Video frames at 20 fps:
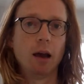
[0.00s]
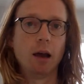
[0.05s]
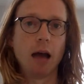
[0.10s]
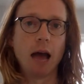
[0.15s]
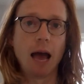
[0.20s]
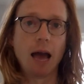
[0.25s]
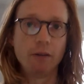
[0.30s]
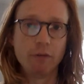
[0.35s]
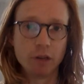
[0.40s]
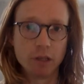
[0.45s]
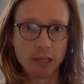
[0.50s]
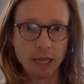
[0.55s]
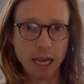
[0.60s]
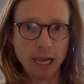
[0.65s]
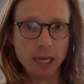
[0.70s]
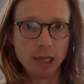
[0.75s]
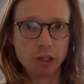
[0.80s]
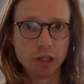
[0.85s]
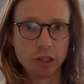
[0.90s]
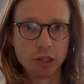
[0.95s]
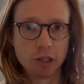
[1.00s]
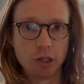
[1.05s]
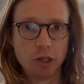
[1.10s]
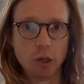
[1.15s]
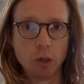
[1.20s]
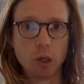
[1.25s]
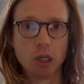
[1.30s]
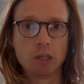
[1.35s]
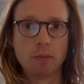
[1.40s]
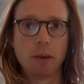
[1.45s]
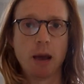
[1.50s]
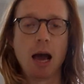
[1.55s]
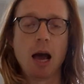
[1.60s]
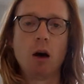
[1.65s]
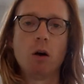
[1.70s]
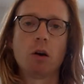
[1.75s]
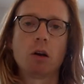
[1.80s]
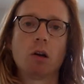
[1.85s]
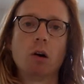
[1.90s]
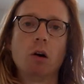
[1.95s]
advantageous to us, but
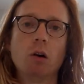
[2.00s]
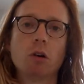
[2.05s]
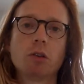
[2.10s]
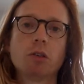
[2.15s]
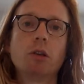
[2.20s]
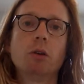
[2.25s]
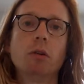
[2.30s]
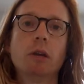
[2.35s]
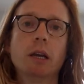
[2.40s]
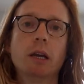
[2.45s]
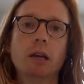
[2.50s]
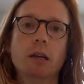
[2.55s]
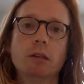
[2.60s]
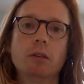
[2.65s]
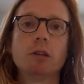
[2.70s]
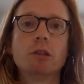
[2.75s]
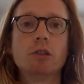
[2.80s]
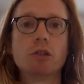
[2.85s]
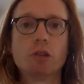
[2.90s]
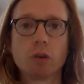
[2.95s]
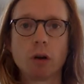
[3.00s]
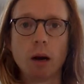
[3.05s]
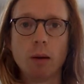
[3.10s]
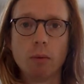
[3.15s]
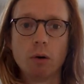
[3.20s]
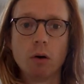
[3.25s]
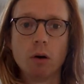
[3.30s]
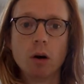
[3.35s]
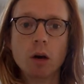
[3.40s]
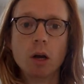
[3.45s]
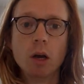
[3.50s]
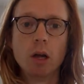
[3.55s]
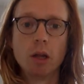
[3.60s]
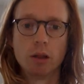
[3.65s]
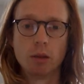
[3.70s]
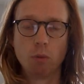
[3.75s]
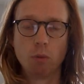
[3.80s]
how it can also get us in trouble the